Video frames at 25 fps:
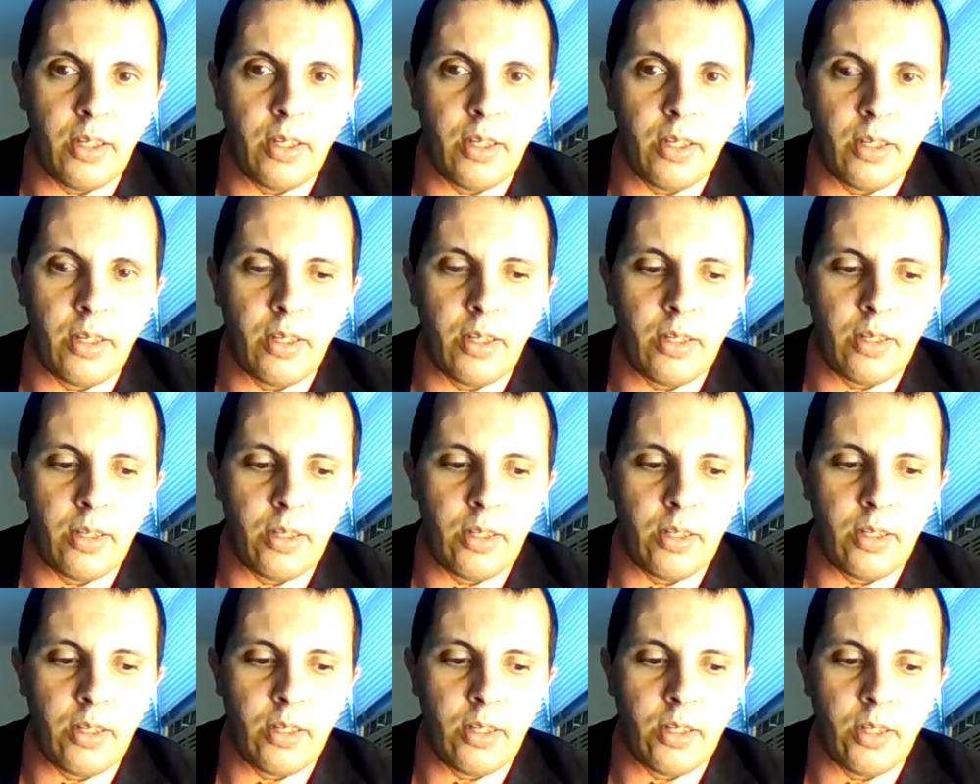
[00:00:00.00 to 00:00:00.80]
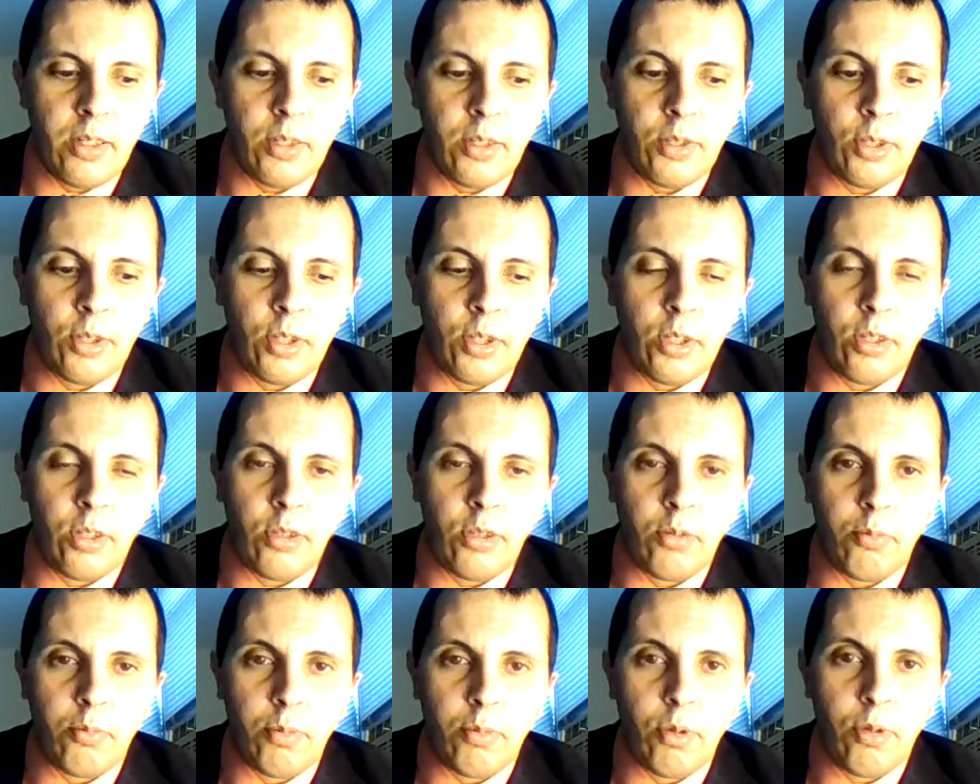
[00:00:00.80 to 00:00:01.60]
the
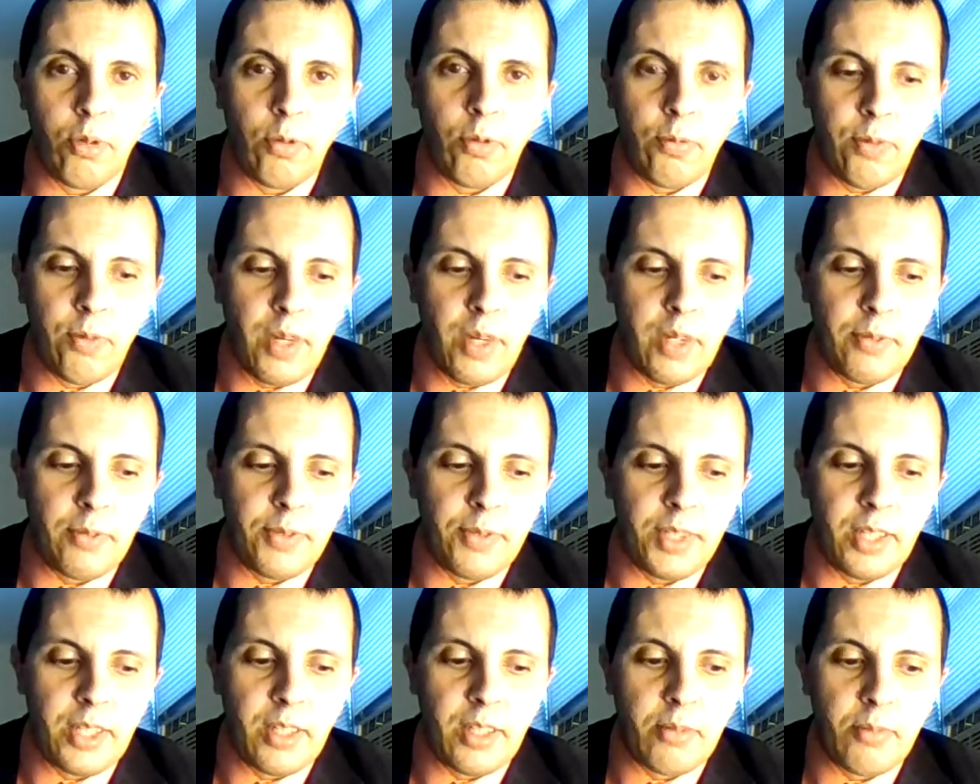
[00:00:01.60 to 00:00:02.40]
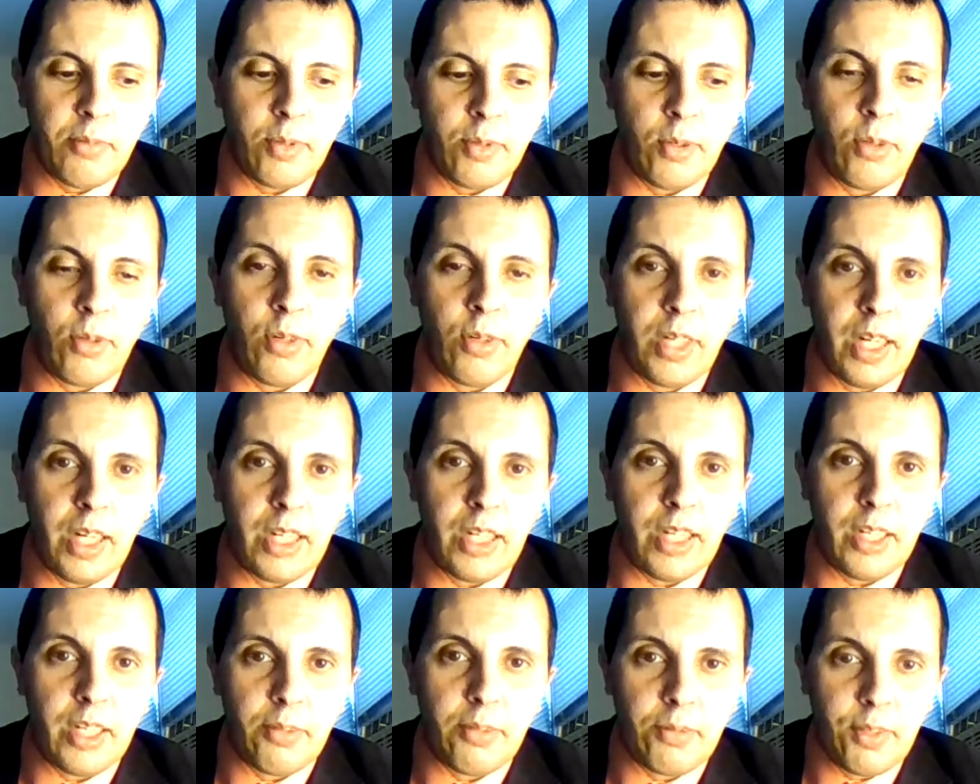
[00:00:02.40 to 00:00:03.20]
Common Ball 5 times,
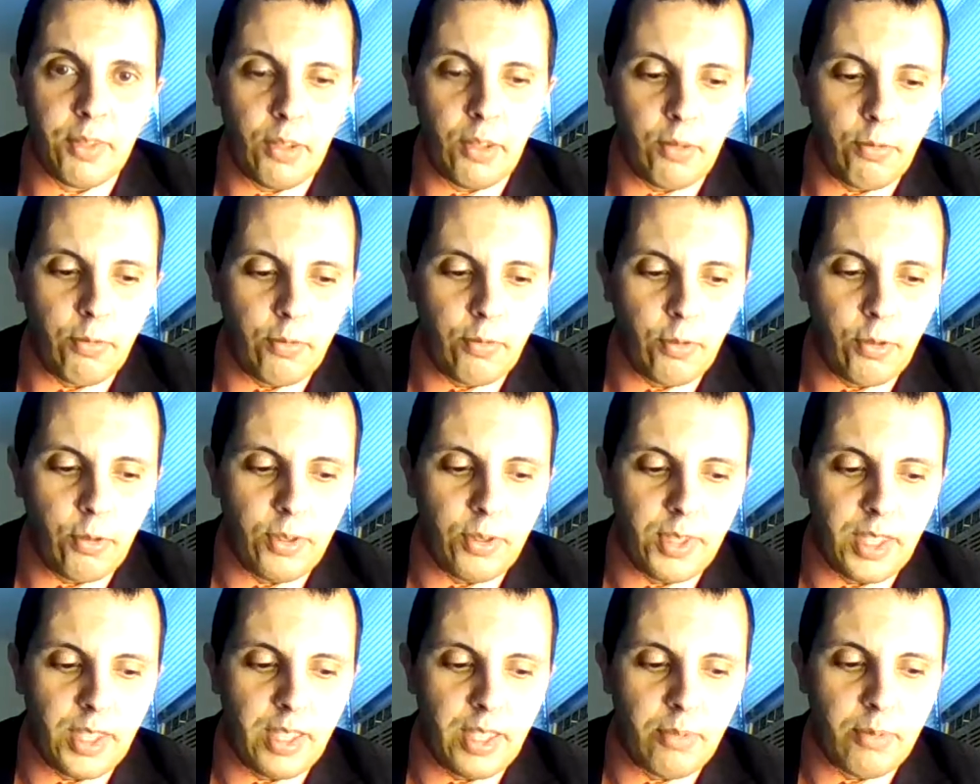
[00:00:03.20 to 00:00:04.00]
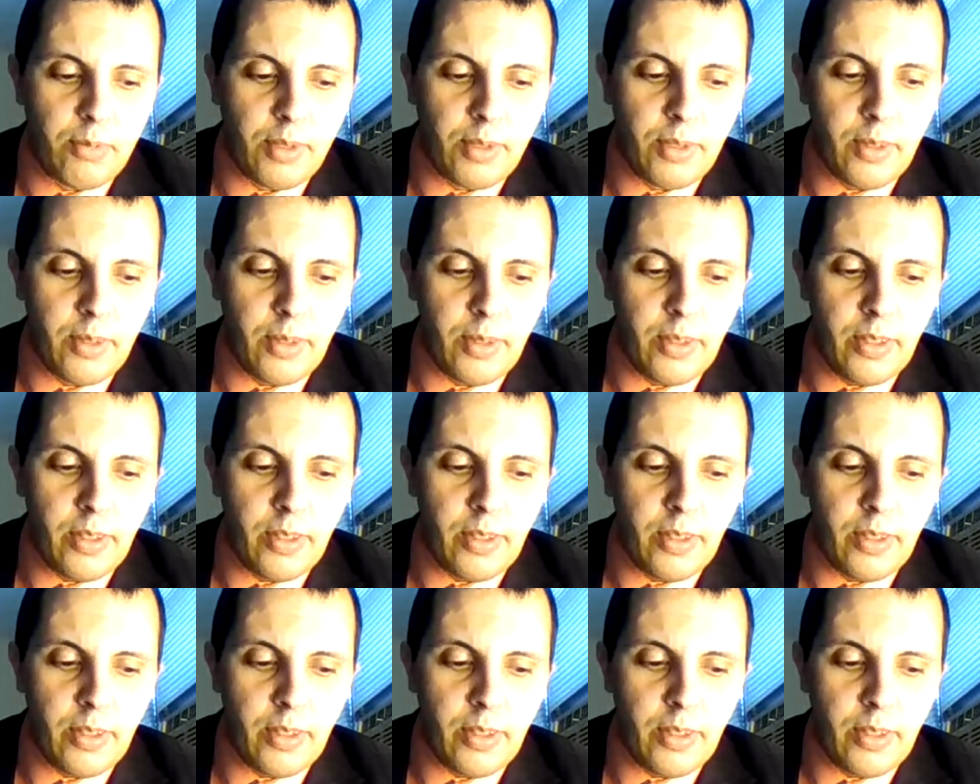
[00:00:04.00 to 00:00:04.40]
CONCACAF now 4 times,